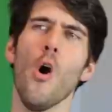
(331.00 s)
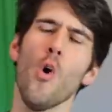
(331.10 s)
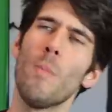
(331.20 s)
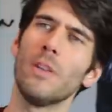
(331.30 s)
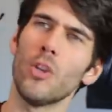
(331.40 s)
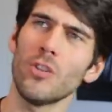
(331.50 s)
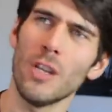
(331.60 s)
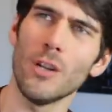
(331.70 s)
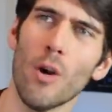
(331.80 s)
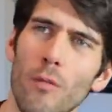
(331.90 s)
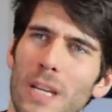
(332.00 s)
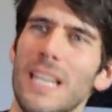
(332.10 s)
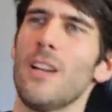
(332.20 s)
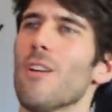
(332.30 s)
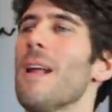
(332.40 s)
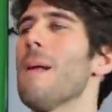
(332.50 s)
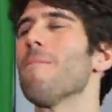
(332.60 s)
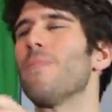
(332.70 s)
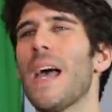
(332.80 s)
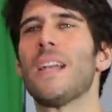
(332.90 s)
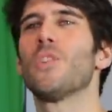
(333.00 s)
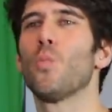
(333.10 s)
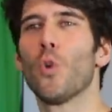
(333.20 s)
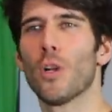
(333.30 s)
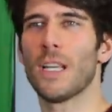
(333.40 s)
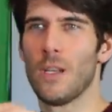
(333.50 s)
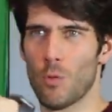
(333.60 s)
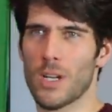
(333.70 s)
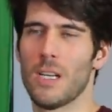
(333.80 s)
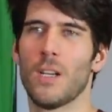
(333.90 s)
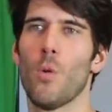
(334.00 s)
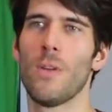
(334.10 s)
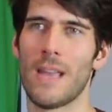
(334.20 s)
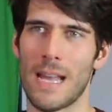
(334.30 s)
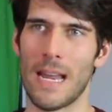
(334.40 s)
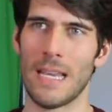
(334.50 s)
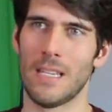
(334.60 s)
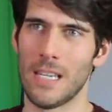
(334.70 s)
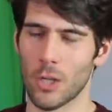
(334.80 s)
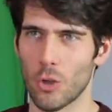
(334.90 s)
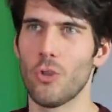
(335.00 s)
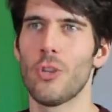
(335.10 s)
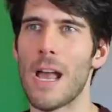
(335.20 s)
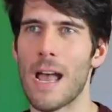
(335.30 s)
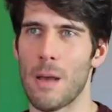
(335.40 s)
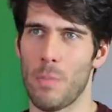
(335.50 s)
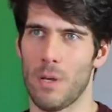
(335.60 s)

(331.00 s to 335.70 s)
Oh, but this thing over here, that is working. We're gonna go with that idea. Good job.